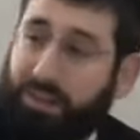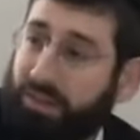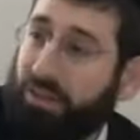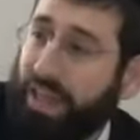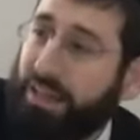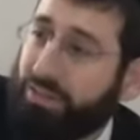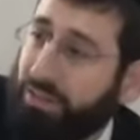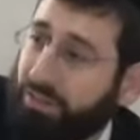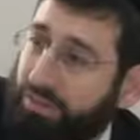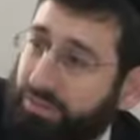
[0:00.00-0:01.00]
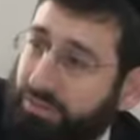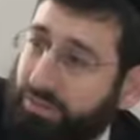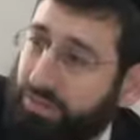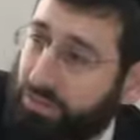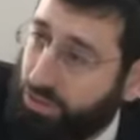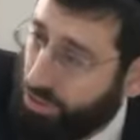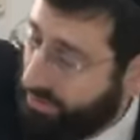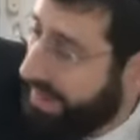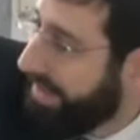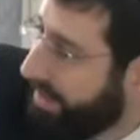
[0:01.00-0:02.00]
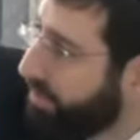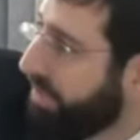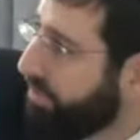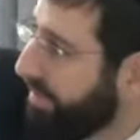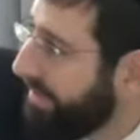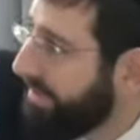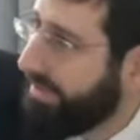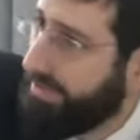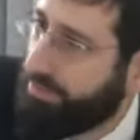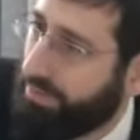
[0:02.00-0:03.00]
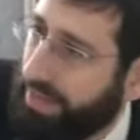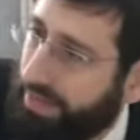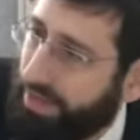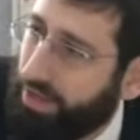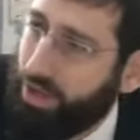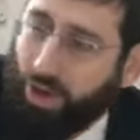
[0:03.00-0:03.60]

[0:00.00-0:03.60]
You're allowed to. Two men and one woman is permitted.